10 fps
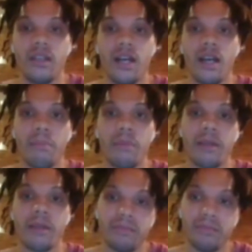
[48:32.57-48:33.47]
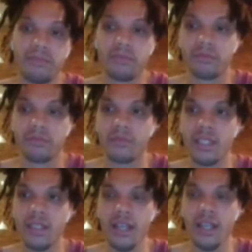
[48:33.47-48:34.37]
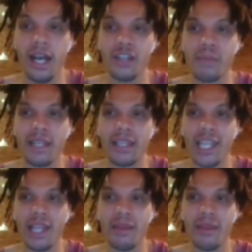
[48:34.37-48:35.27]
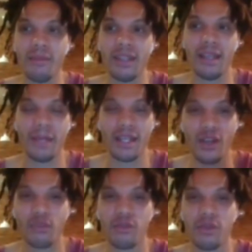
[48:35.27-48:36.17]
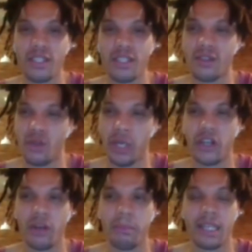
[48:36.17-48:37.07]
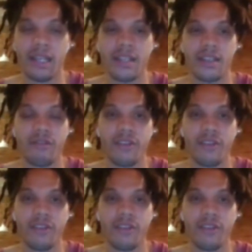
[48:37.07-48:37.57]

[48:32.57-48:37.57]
But I'll spend I'm gonna go through this quicker because of